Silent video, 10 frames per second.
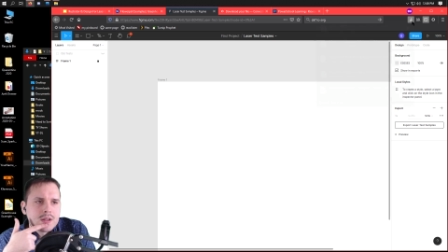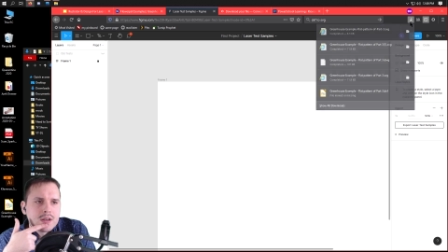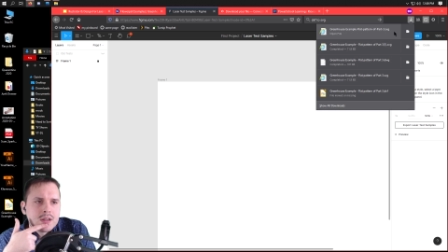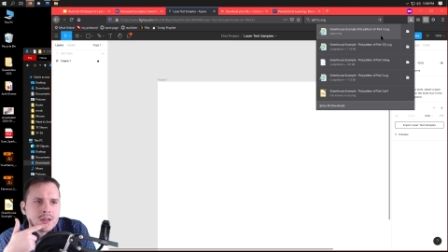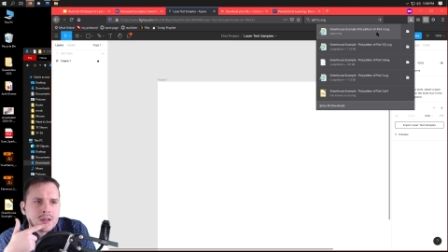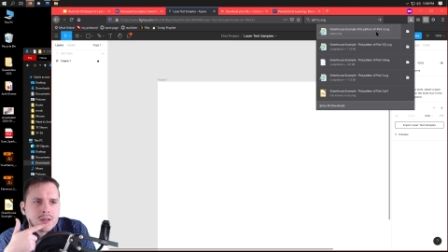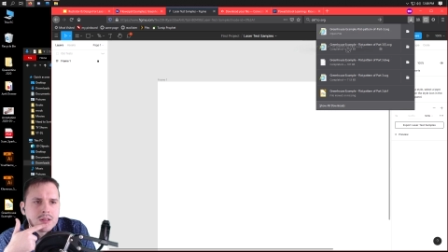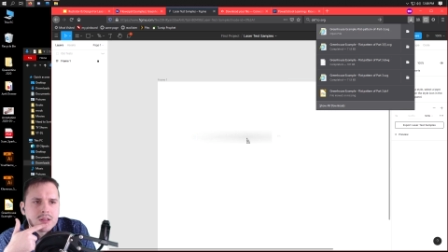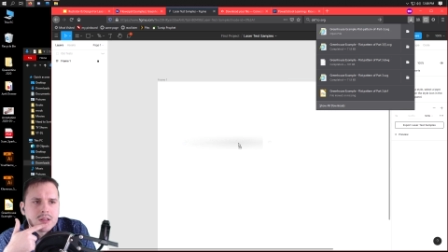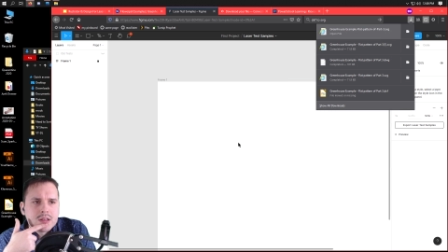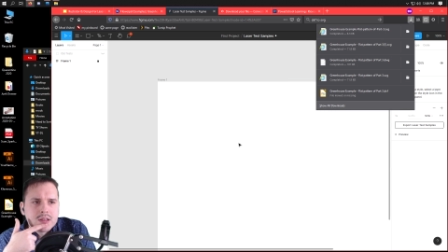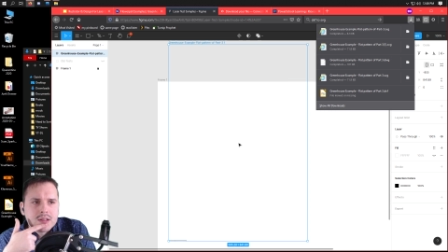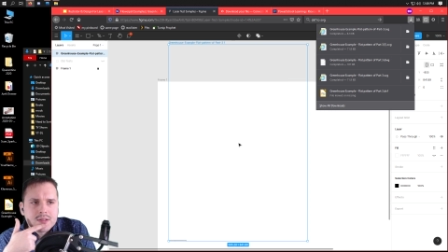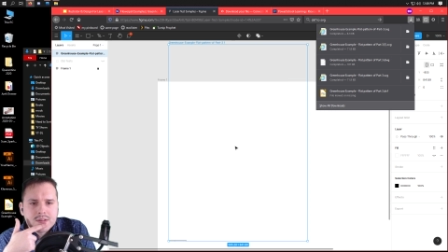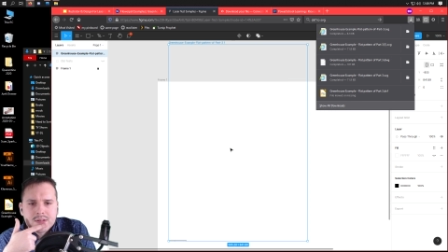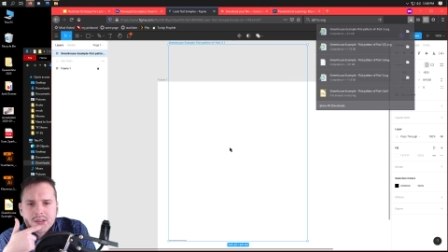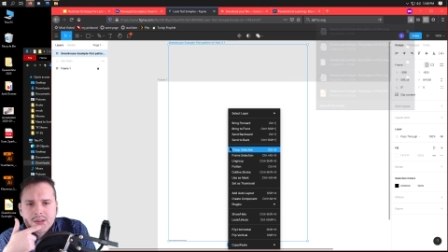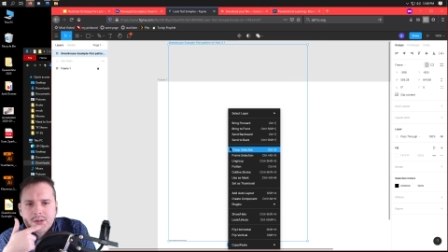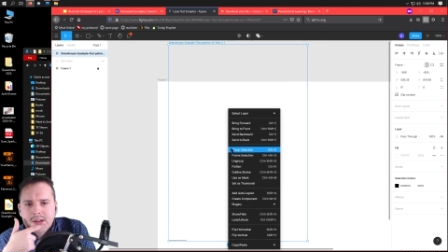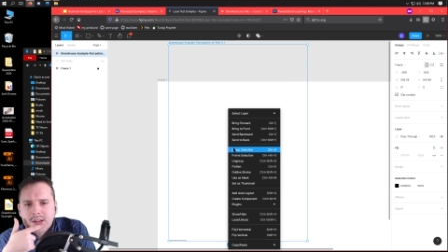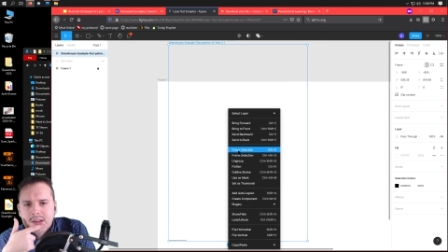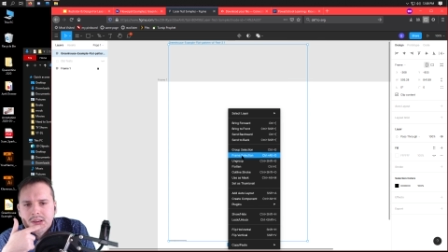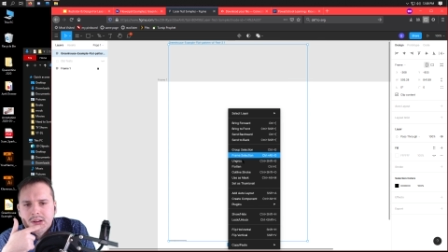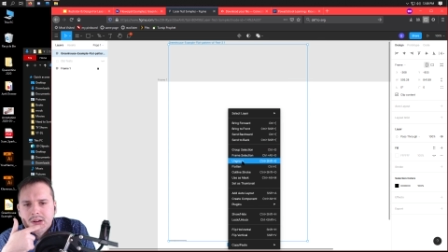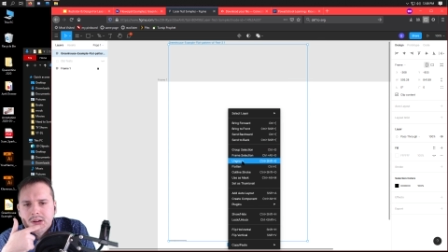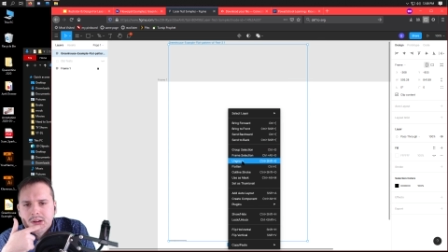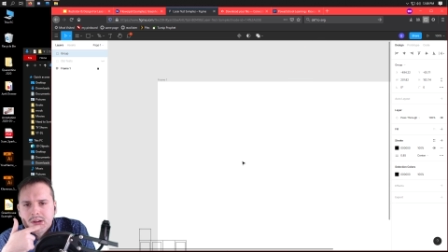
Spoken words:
Now, let's see right here.